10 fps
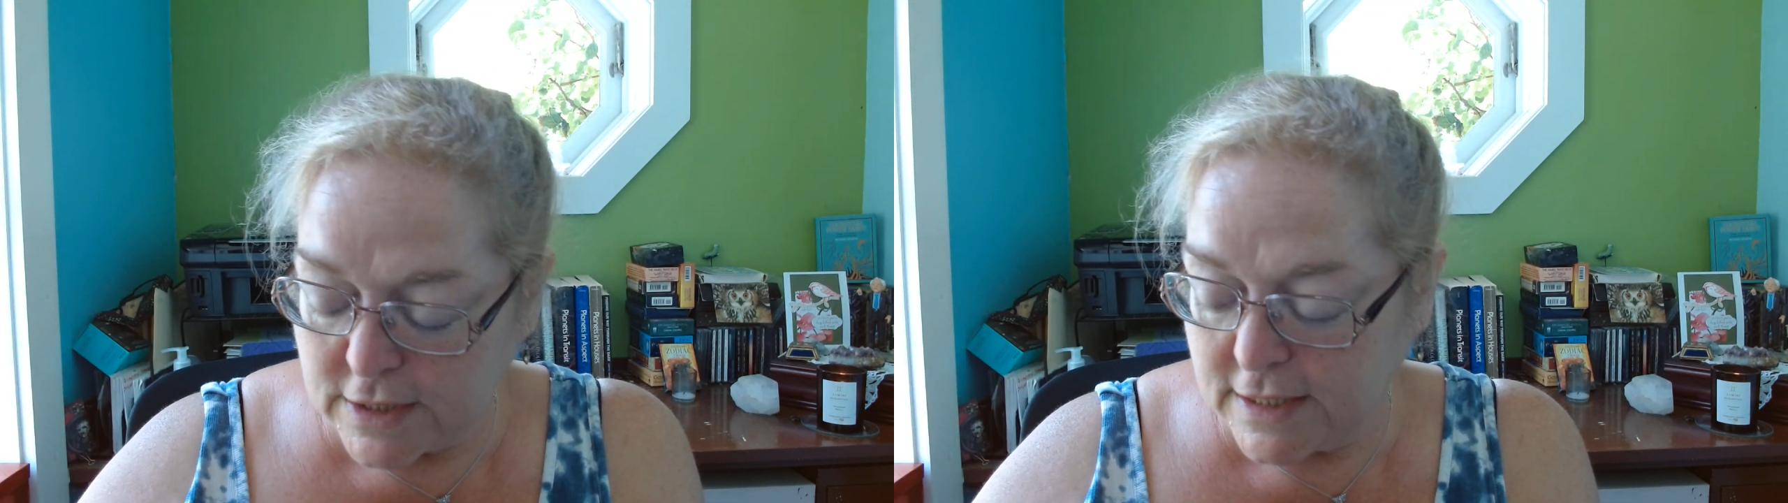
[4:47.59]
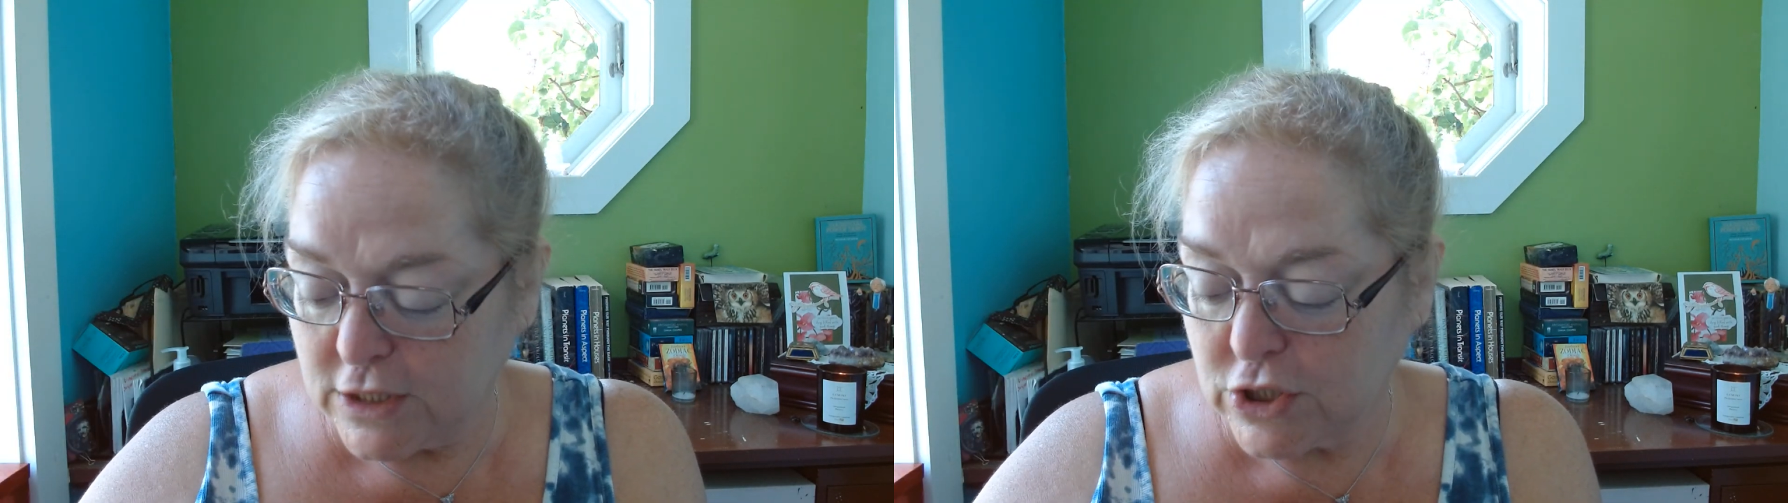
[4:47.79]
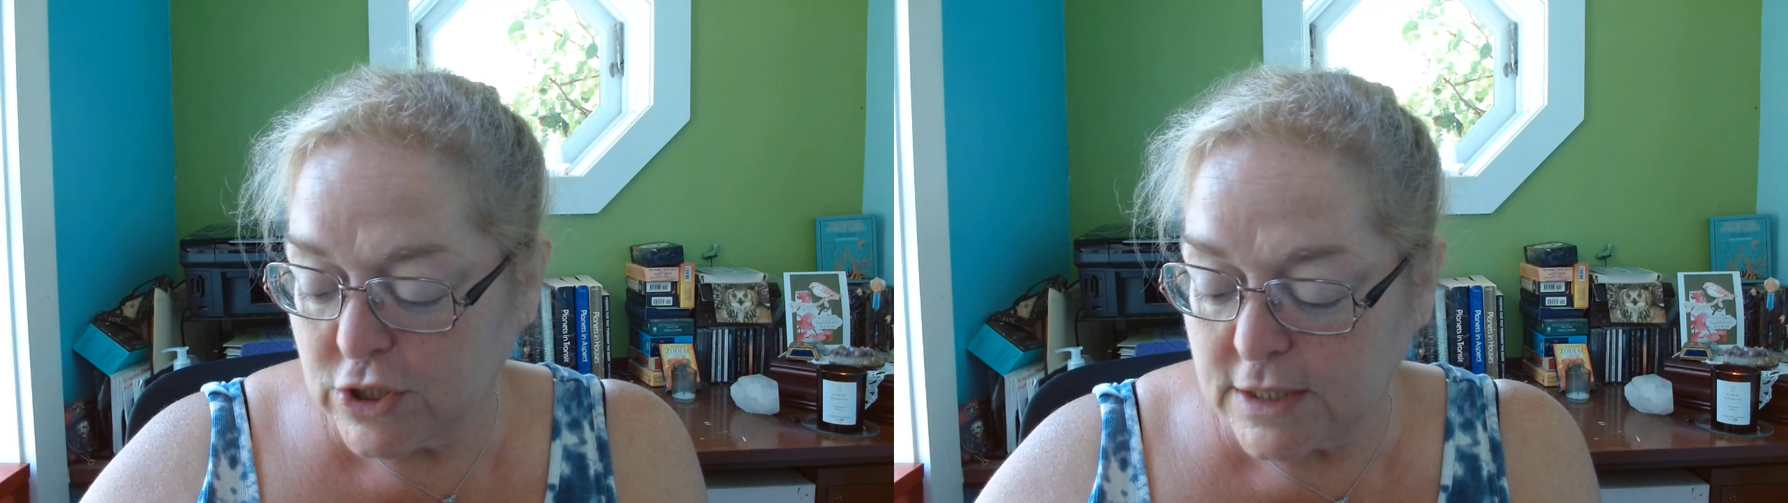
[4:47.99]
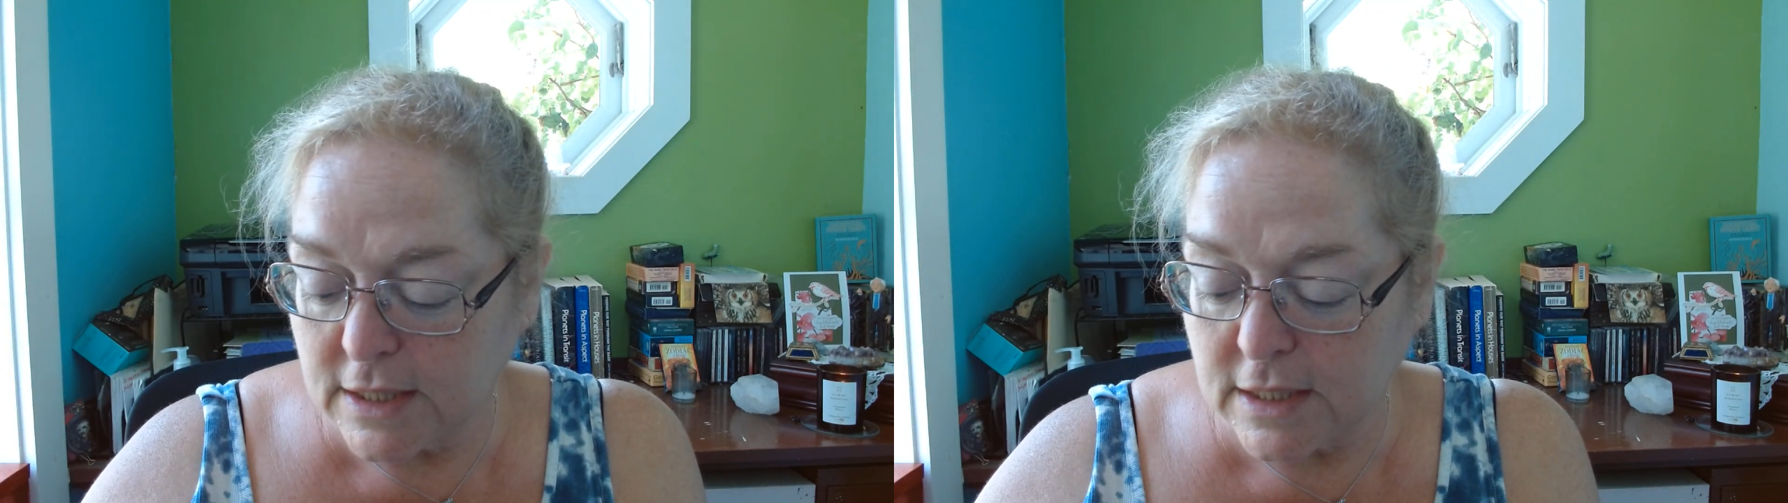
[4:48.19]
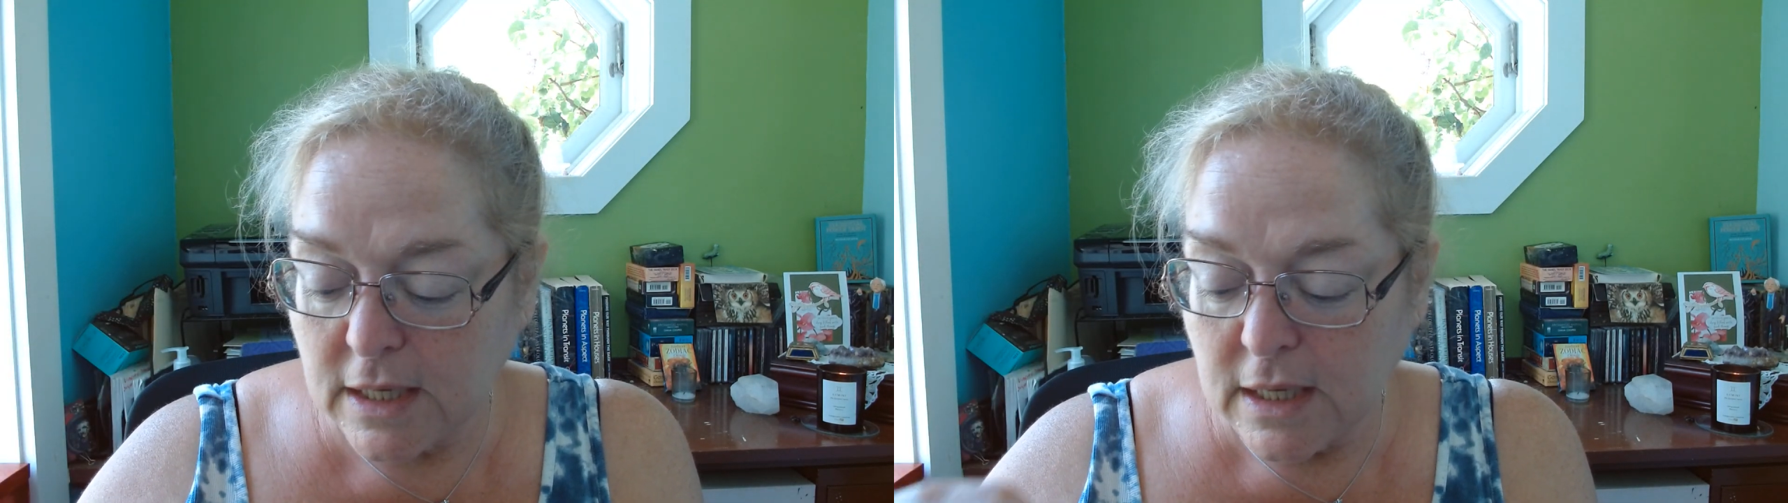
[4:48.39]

Teish did